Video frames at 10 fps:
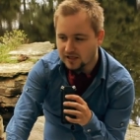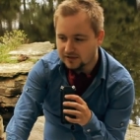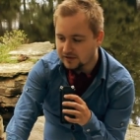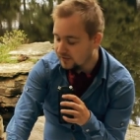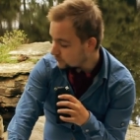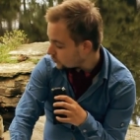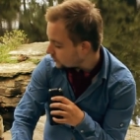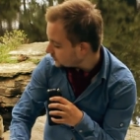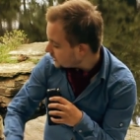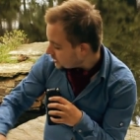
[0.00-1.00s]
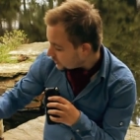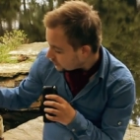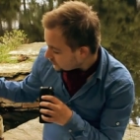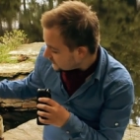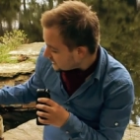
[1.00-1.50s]
I, have won
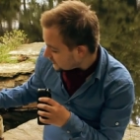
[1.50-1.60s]
all of these.